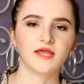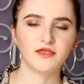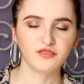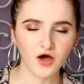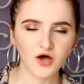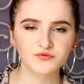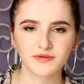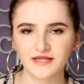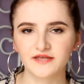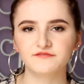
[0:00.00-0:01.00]
He thought
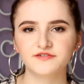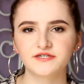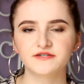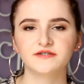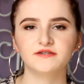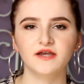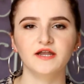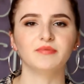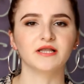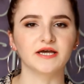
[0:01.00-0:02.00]
we lived
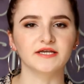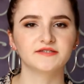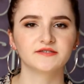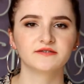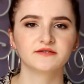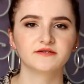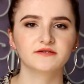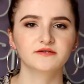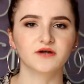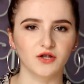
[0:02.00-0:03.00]
in a place
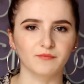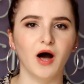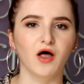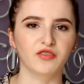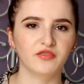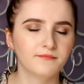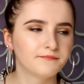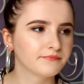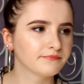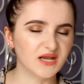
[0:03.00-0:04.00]
called Moth.
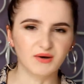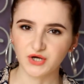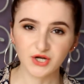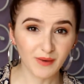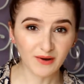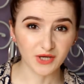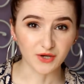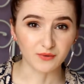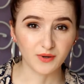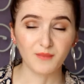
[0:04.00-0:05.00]
Now I don't know about
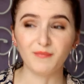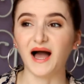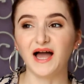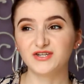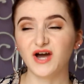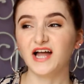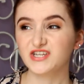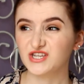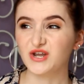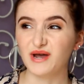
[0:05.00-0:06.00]
you, but I don't
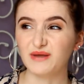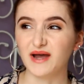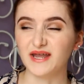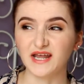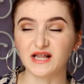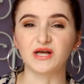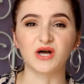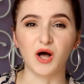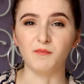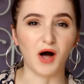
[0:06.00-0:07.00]
actually know anywhere in England
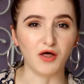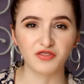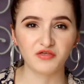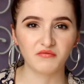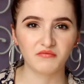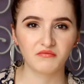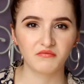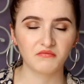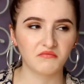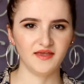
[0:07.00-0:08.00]
called Moth.
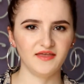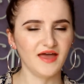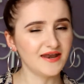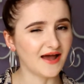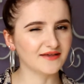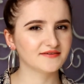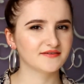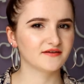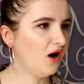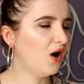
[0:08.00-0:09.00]
He then
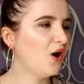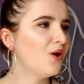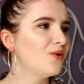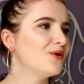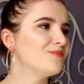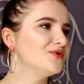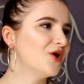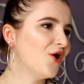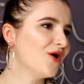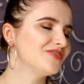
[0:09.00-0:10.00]
asked, "Oh, up
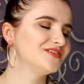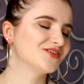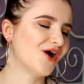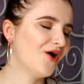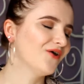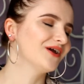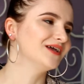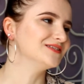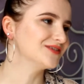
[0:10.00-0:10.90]
north, sorry.